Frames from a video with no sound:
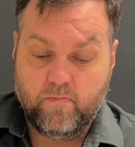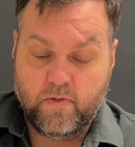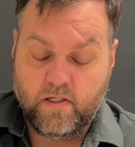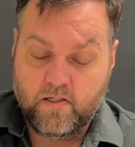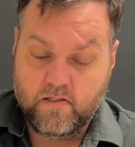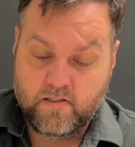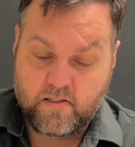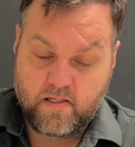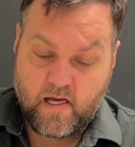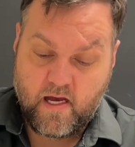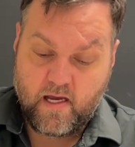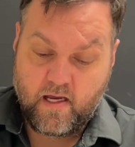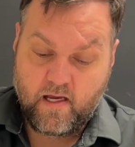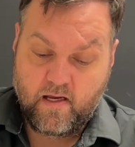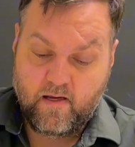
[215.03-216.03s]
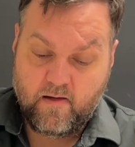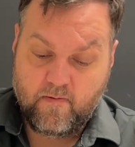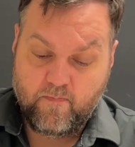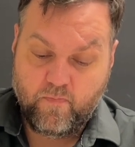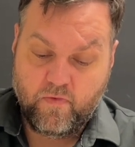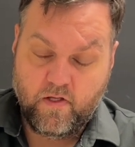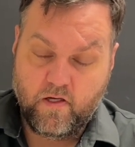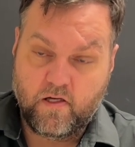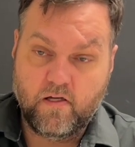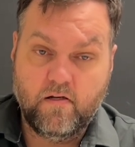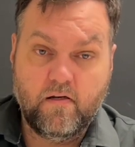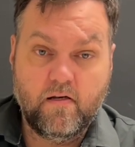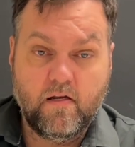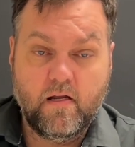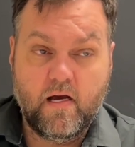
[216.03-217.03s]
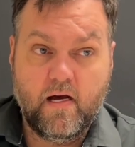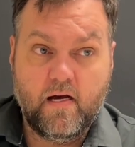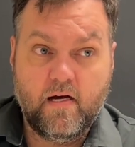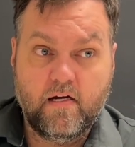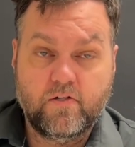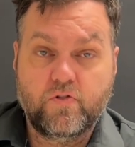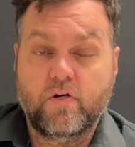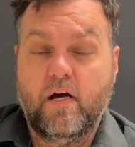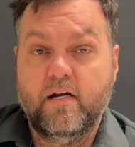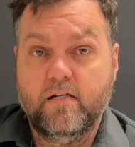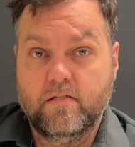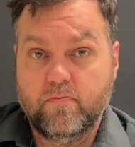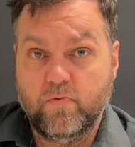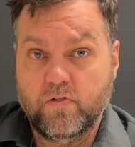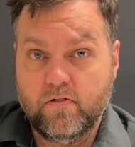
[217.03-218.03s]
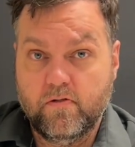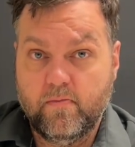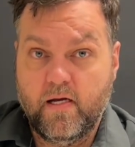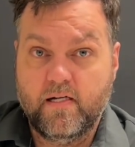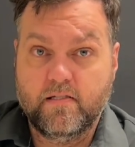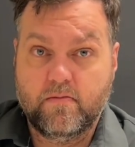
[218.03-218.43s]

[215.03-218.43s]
because you can trade a smaller amount.